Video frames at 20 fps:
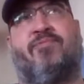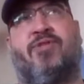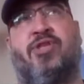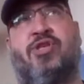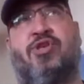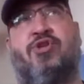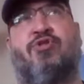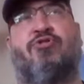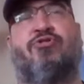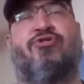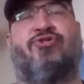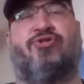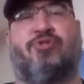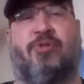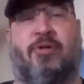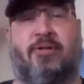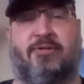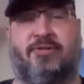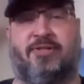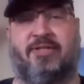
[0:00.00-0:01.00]

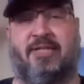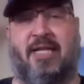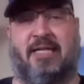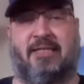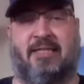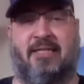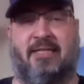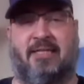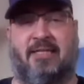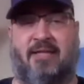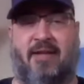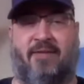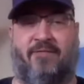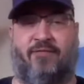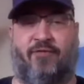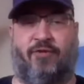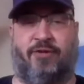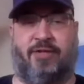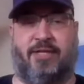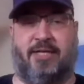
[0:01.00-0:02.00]
usual
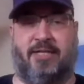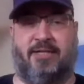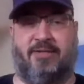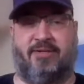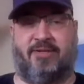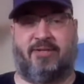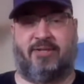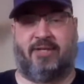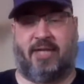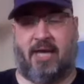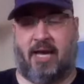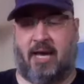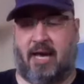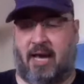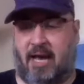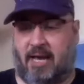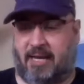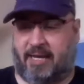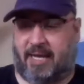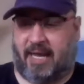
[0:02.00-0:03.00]
statistic for this
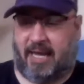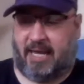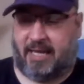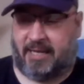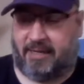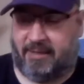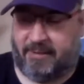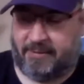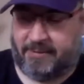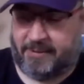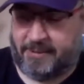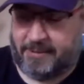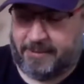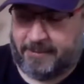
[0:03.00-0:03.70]
kid,